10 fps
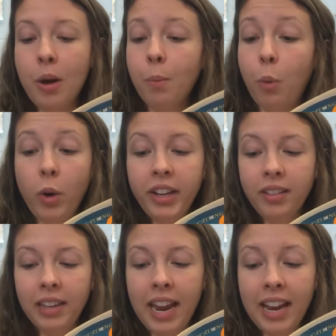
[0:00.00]

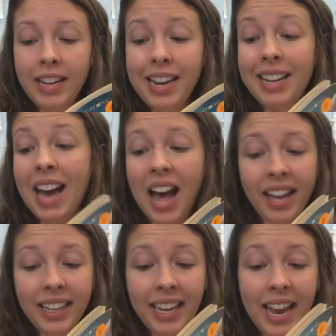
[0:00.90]
Boiled candy,
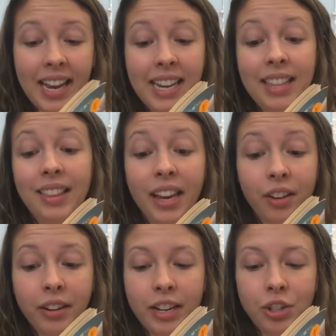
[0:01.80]
cotton candy,
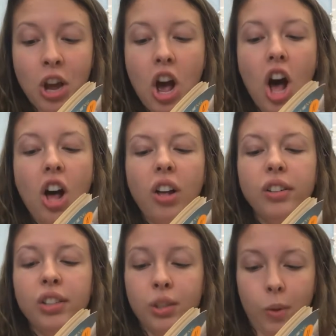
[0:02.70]
licorice, all
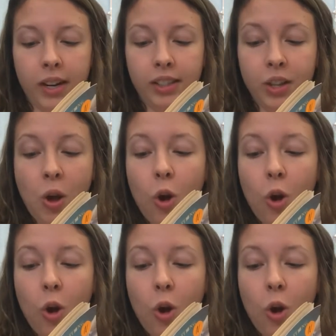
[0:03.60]
sorts.